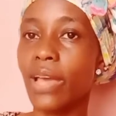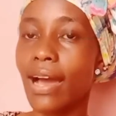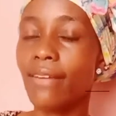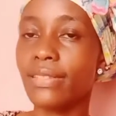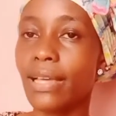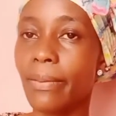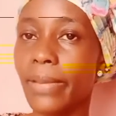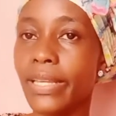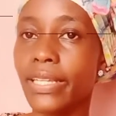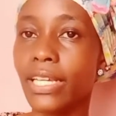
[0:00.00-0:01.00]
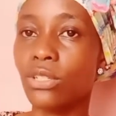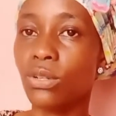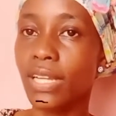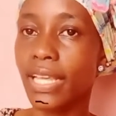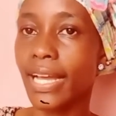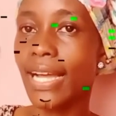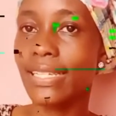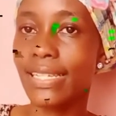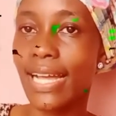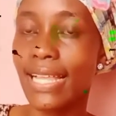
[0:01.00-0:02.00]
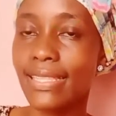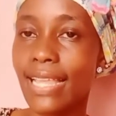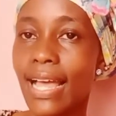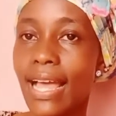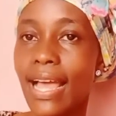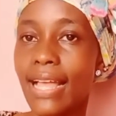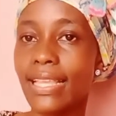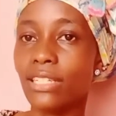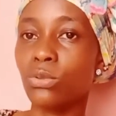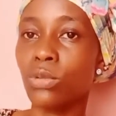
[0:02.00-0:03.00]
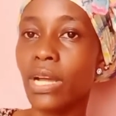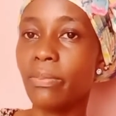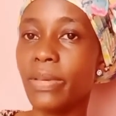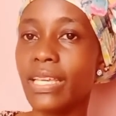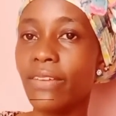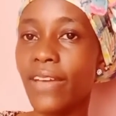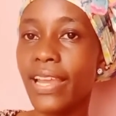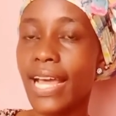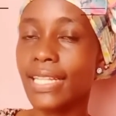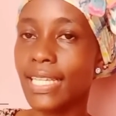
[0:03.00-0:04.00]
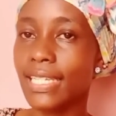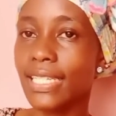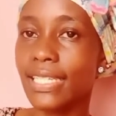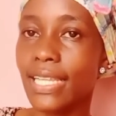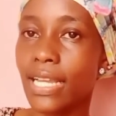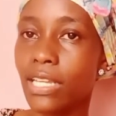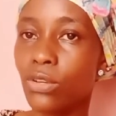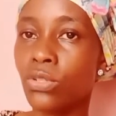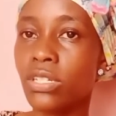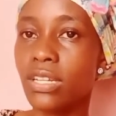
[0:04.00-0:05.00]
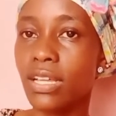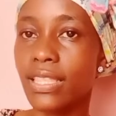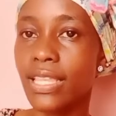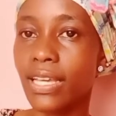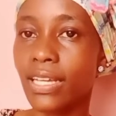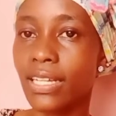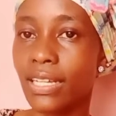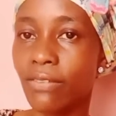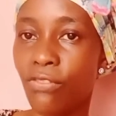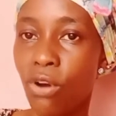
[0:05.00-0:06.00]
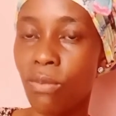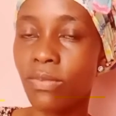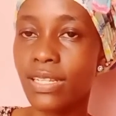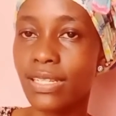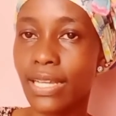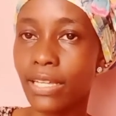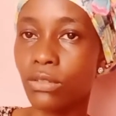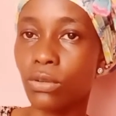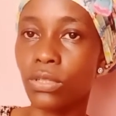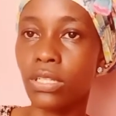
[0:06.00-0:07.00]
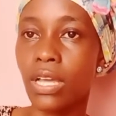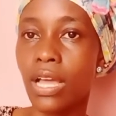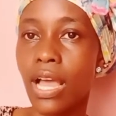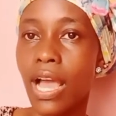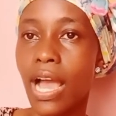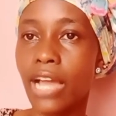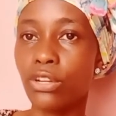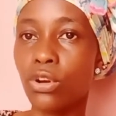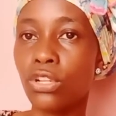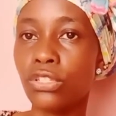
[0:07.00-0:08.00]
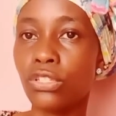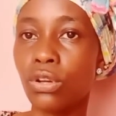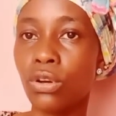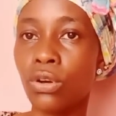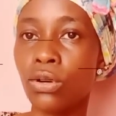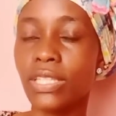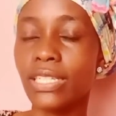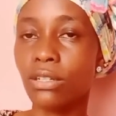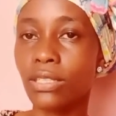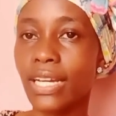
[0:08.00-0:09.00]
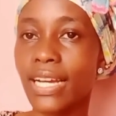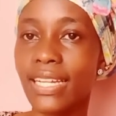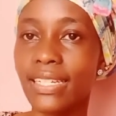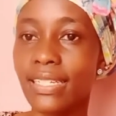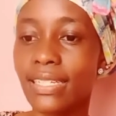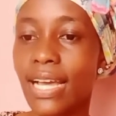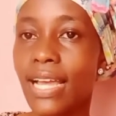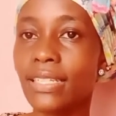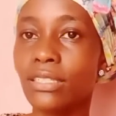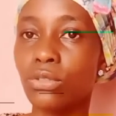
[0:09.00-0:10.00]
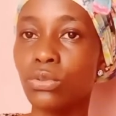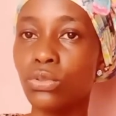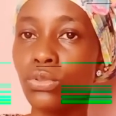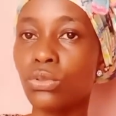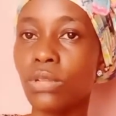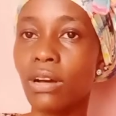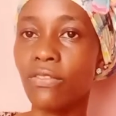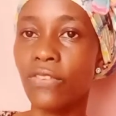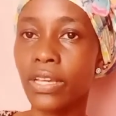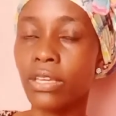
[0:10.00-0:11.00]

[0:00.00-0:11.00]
some medication like anti-cancer that you can be given, and then it dilutes the formed zygote. And also the doctor can decide to do a vacuum